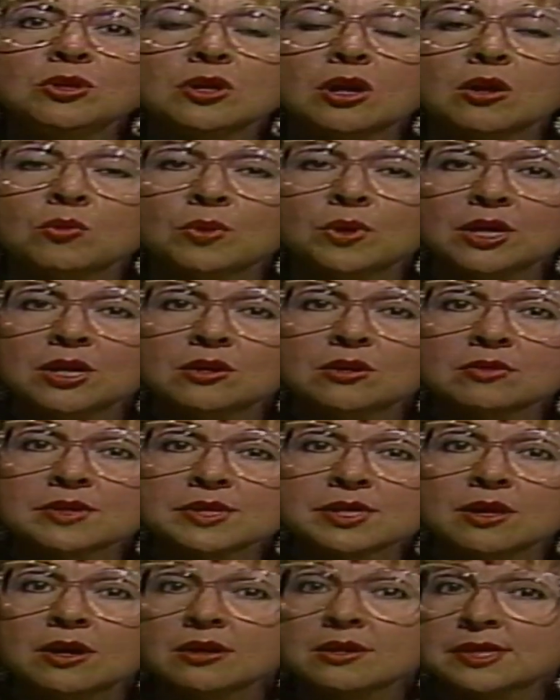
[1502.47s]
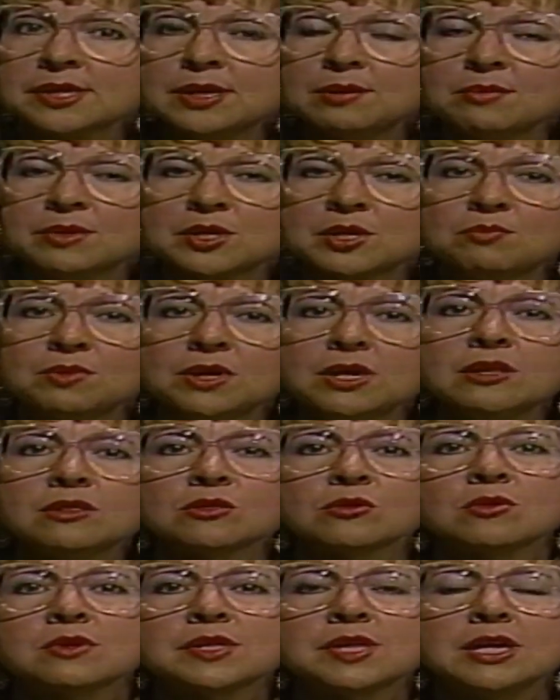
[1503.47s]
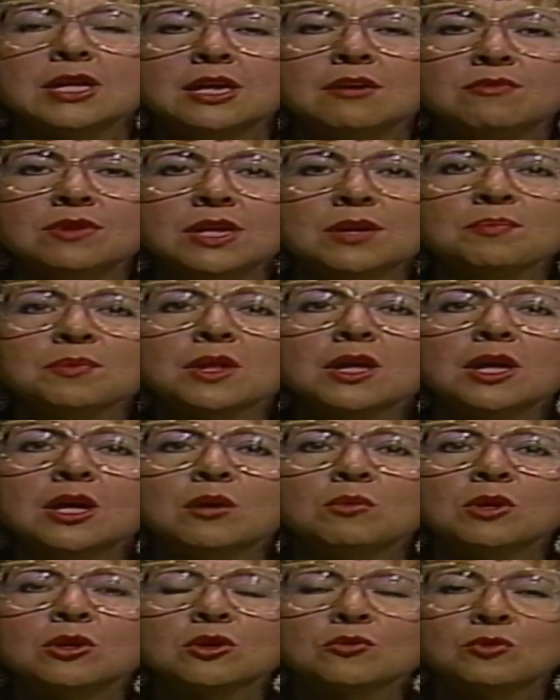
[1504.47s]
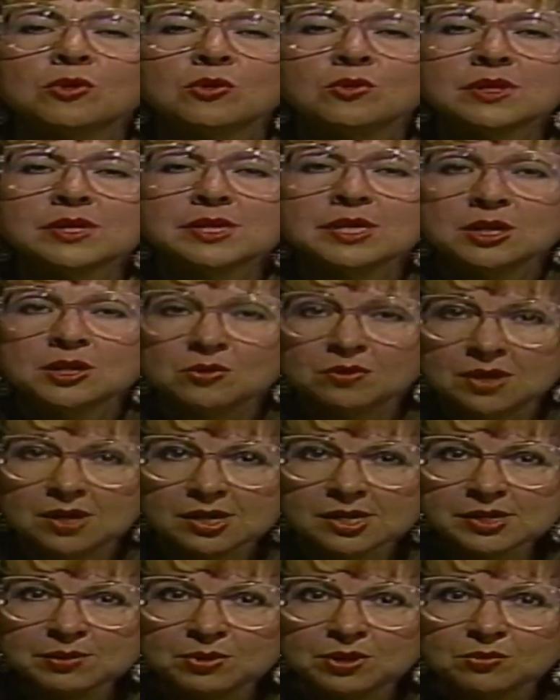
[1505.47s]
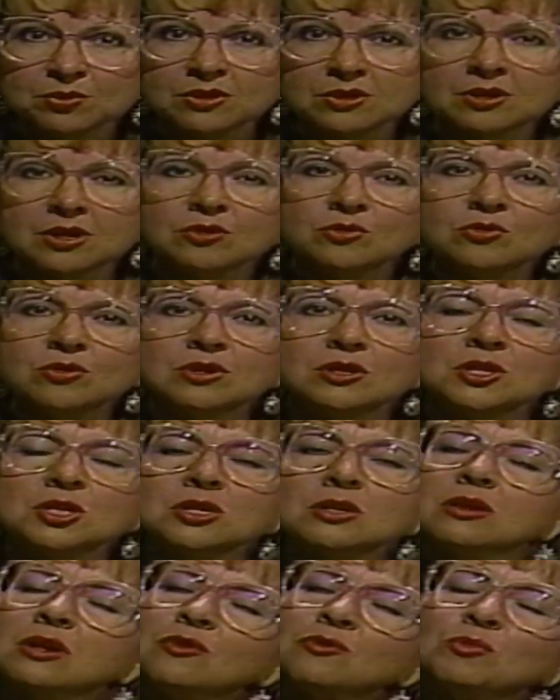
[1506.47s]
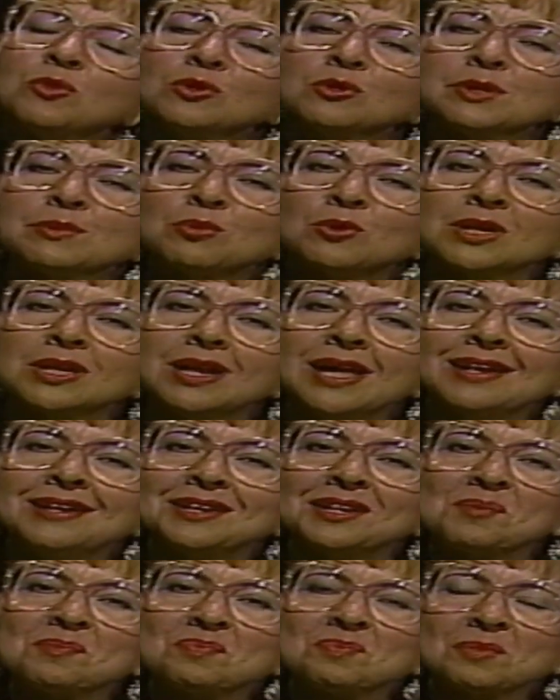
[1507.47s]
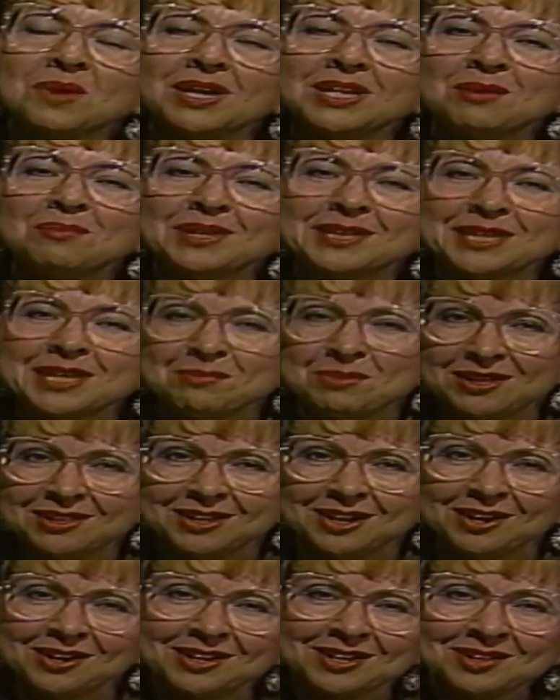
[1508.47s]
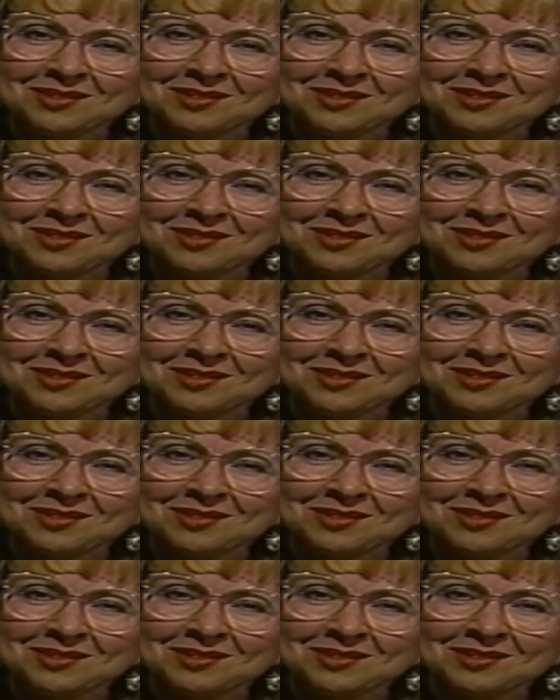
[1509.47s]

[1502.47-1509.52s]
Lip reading: Our regular slot seems to be Thursday evening. We look forward to seeing you next week with another edition of Motorsport Atlantic. My name is Debbie Clark.